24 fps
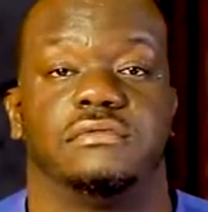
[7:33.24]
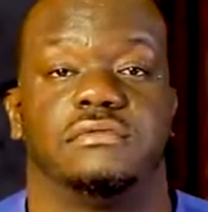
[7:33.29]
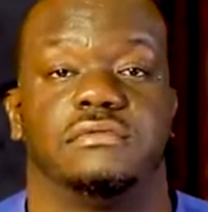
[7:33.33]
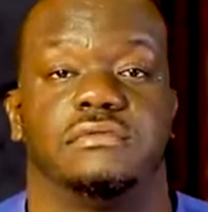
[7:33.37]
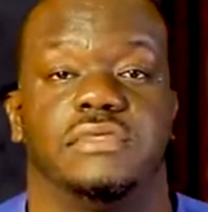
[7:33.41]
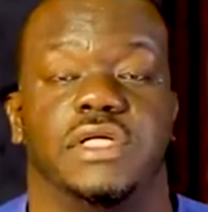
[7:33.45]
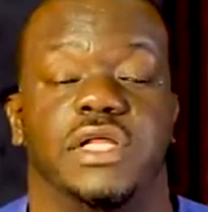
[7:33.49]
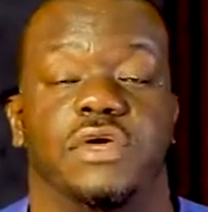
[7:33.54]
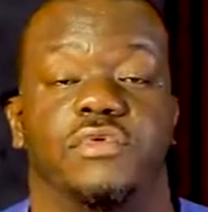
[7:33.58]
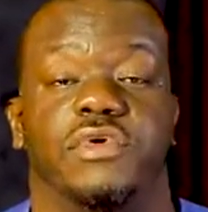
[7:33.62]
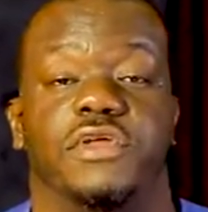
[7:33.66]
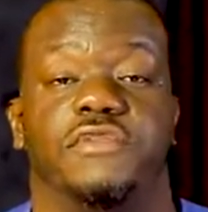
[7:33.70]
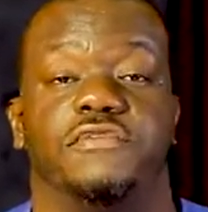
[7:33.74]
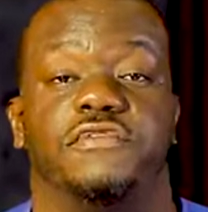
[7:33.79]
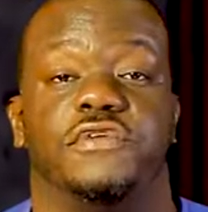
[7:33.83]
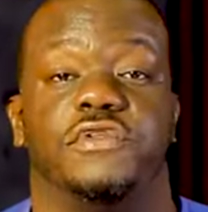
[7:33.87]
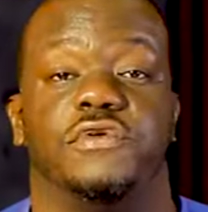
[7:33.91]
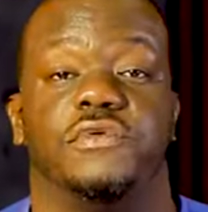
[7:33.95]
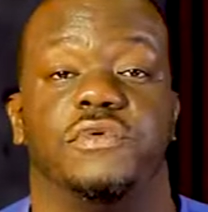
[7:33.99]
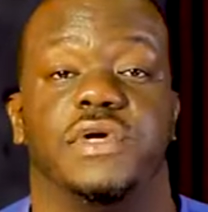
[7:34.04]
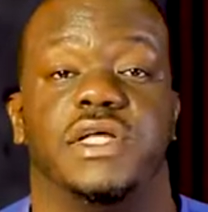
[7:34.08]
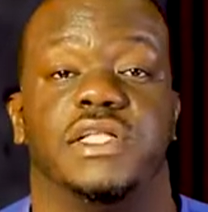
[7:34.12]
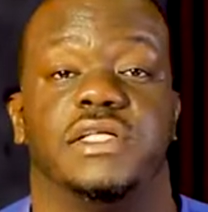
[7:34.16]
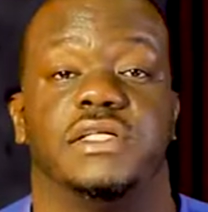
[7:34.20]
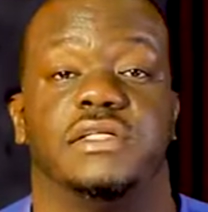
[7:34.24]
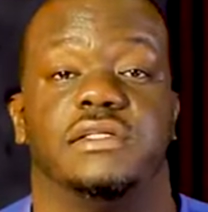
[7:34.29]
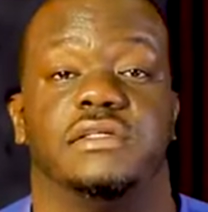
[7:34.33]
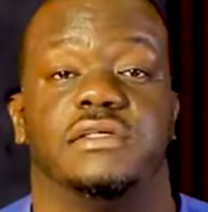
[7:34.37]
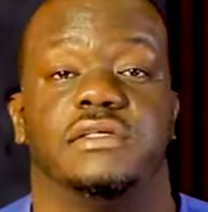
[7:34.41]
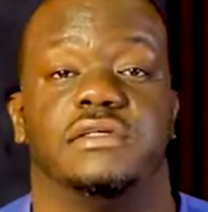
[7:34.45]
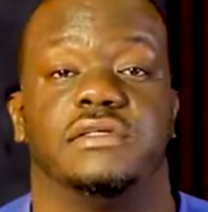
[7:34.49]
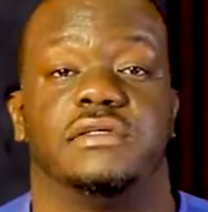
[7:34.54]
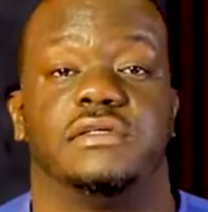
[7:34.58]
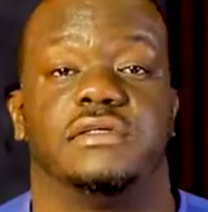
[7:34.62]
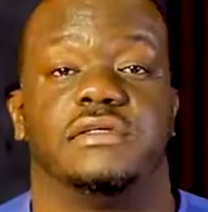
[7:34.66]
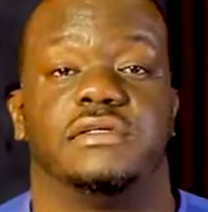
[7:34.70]
When I went for the
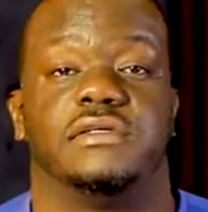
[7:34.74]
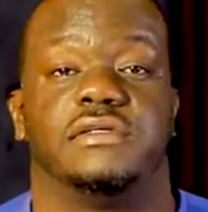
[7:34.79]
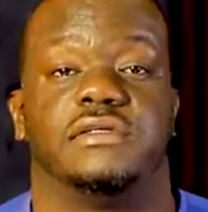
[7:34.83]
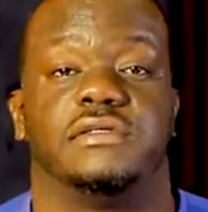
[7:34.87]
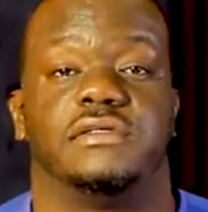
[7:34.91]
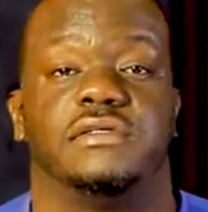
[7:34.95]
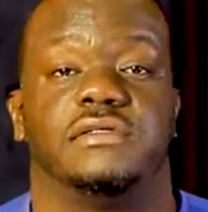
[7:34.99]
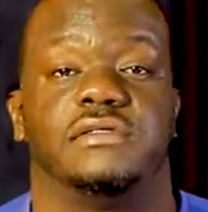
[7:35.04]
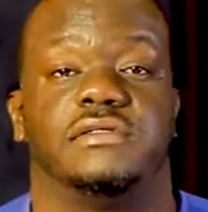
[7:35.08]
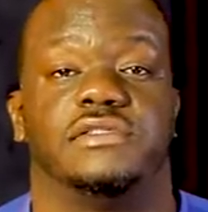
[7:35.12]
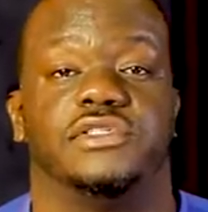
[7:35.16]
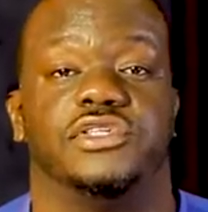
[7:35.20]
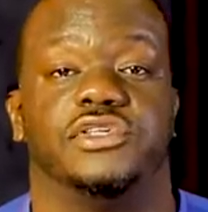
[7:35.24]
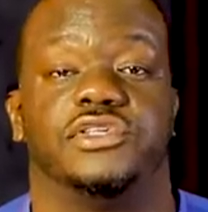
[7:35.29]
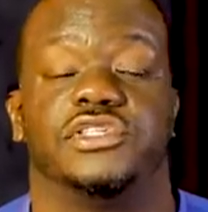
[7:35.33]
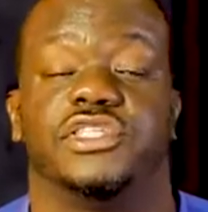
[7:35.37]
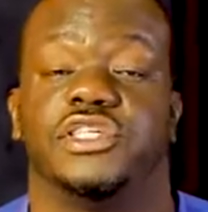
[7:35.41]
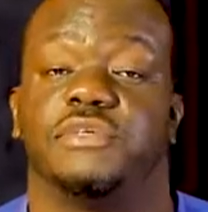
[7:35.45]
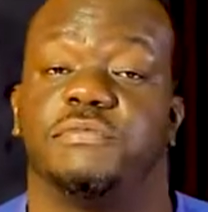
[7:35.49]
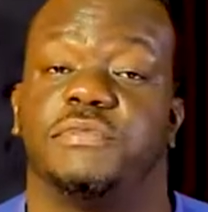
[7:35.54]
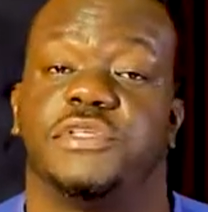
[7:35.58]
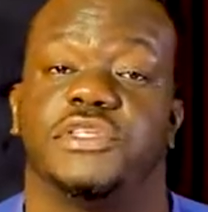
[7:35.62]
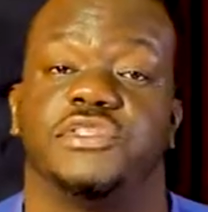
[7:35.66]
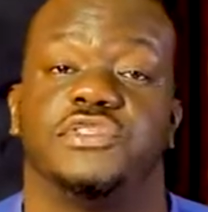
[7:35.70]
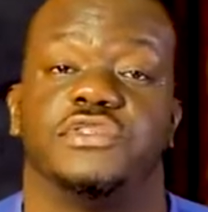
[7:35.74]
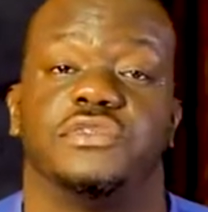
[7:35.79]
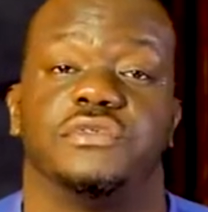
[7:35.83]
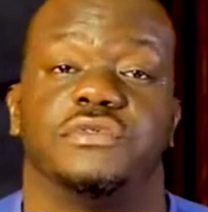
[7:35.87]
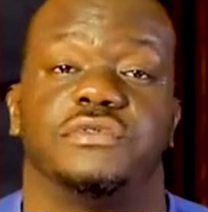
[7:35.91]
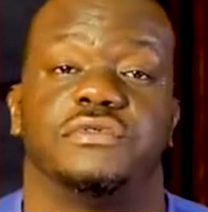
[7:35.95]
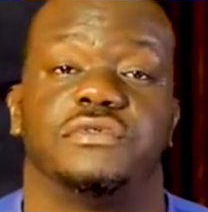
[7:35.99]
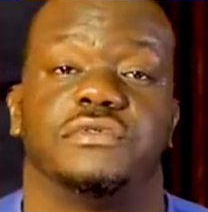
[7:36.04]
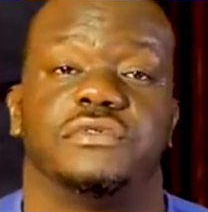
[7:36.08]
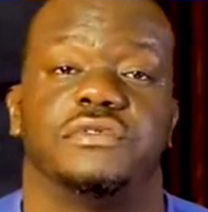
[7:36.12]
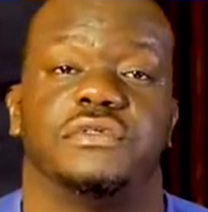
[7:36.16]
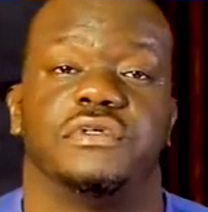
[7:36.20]
wedding. John chapter 2.
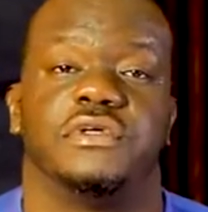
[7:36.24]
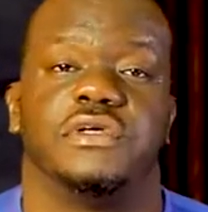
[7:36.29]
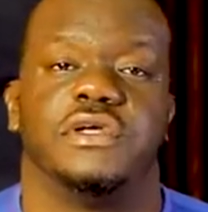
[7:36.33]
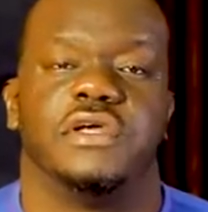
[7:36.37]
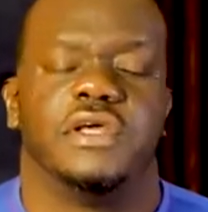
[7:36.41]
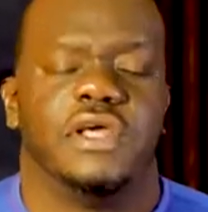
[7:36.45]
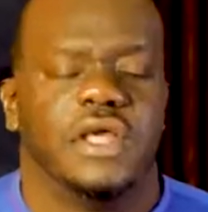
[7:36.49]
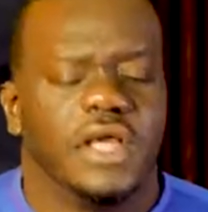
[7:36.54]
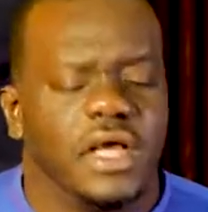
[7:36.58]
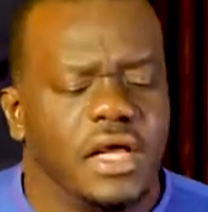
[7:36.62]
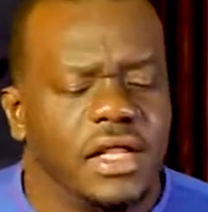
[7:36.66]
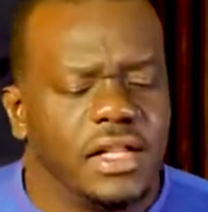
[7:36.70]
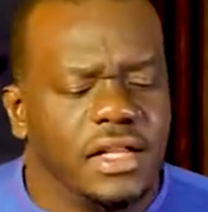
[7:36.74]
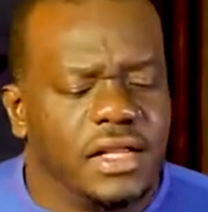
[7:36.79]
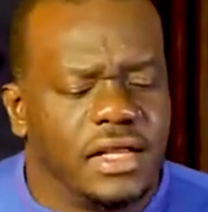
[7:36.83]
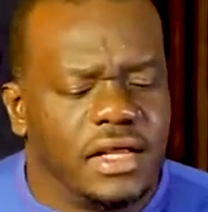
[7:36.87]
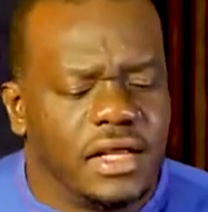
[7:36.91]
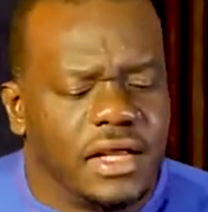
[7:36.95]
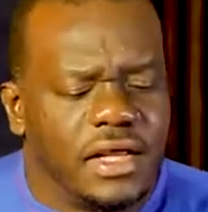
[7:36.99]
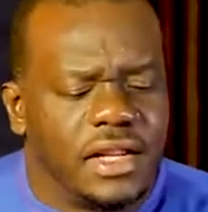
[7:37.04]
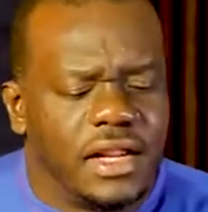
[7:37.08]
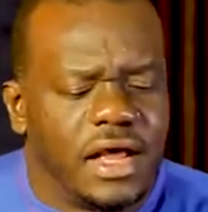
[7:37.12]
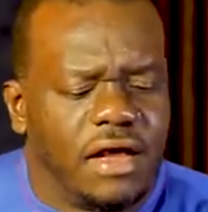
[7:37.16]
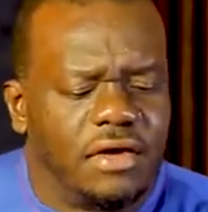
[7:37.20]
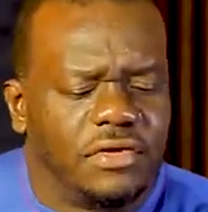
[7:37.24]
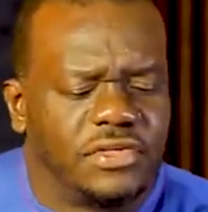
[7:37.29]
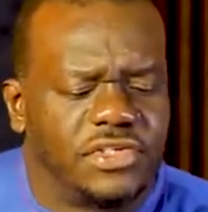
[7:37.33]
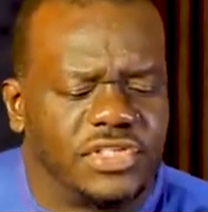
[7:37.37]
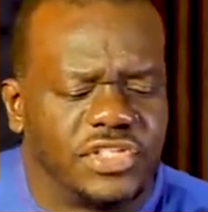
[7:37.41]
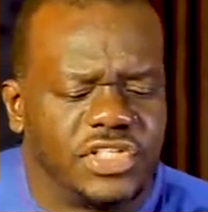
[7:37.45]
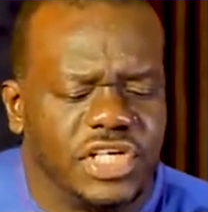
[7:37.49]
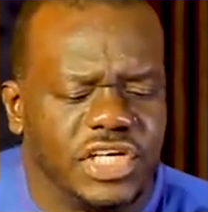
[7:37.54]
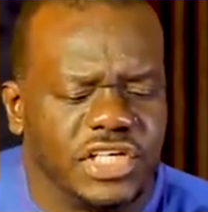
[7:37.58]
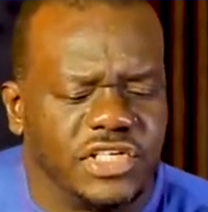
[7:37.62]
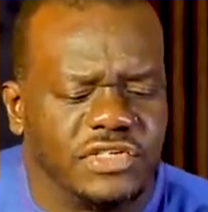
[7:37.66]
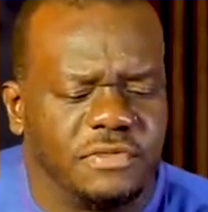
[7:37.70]
And, and I was
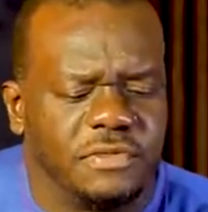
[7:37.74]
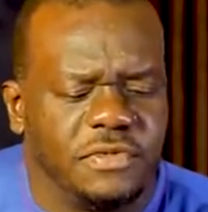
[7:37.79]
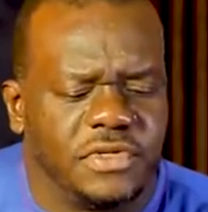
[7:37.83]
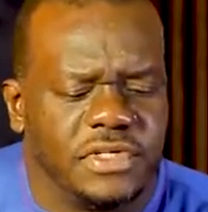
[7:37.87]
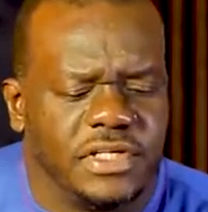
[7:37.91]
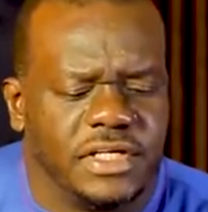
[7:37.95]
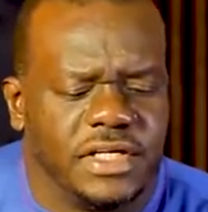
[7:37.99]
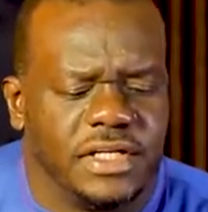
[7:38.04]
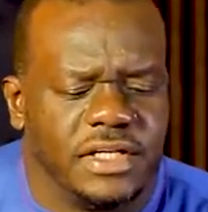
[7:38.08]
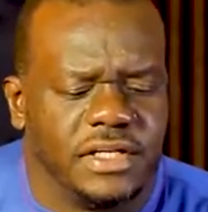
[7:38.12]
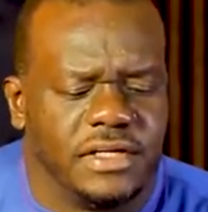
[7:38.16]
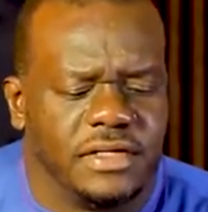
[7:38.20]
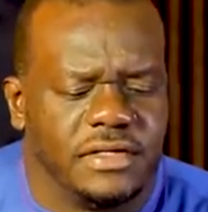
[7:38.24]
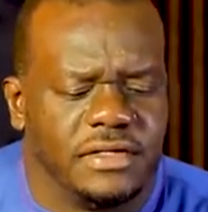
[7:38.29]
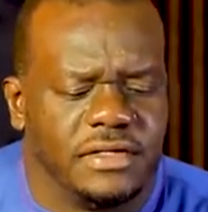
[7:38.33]
transported.